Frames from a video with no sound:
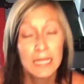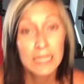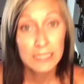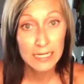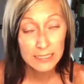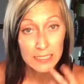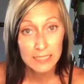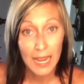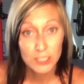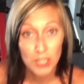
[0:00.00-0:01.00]
need to
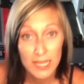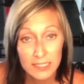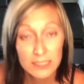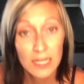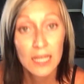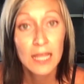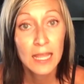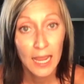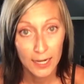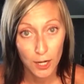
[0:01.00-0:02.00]
digest
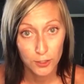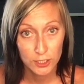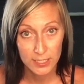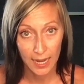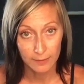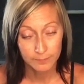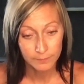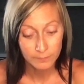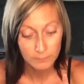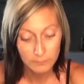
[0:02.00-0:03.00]
and understand.
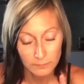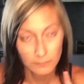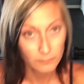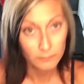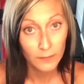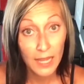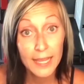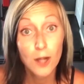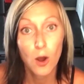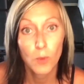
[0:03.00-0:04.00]

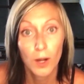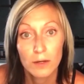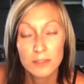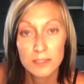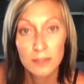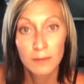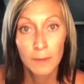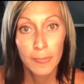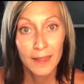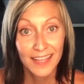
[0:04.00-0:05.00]
It all works.
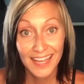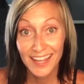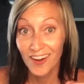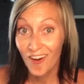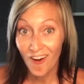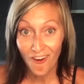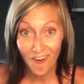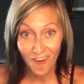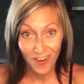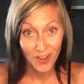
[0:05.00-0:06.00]
It
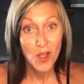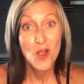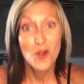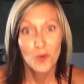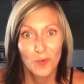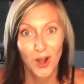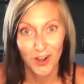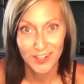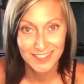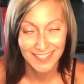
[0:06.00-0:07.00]
all
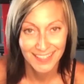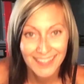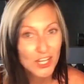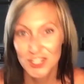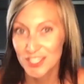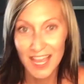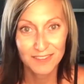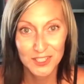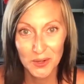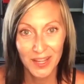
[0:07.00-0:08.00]
works. You just have
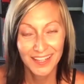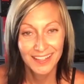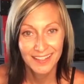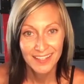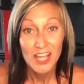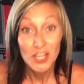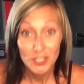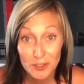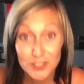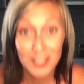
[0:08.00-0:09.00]
to do it.
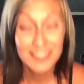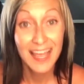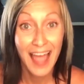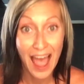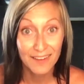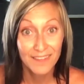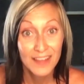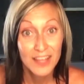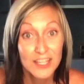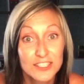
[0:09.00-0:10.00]
You just have
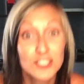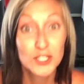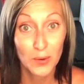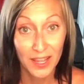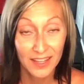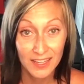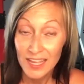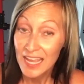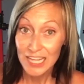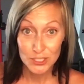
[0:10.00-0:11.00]
to do it
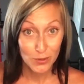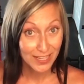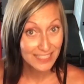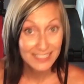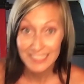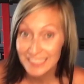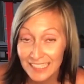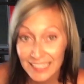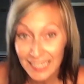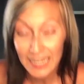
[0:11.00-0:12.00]
and do it
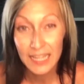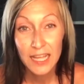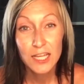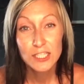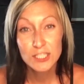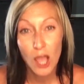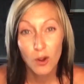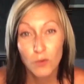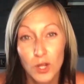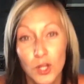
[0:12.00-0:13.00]
consistently.
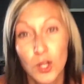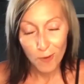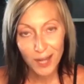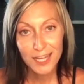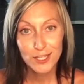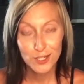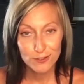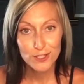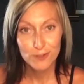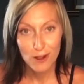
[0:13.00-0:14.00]
So what can you
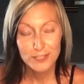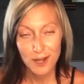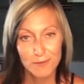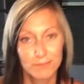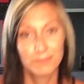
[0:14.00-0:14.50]
do long term?